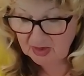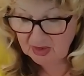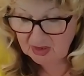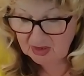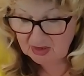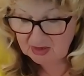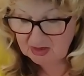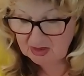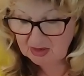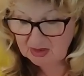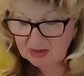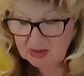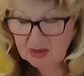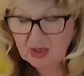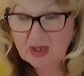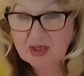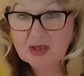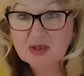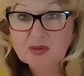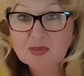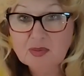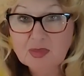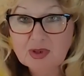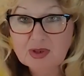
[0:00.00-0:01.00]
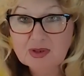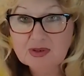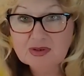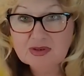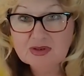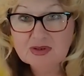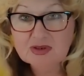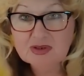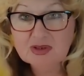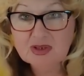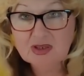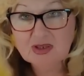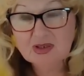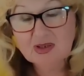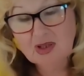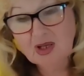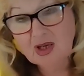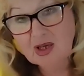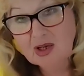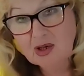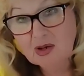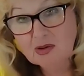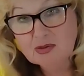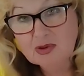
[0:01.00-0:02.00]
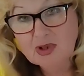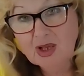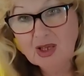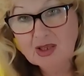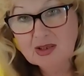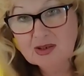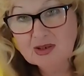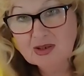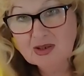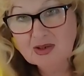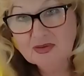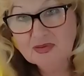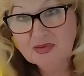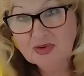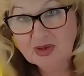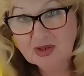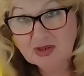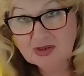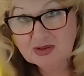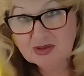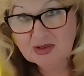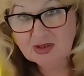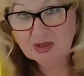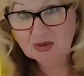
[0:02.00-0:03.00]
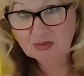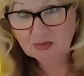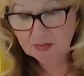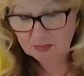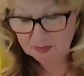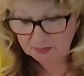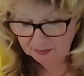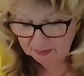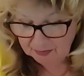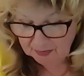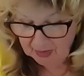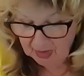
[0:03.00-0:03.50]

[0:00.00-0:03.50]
8 indictments and how that affects him?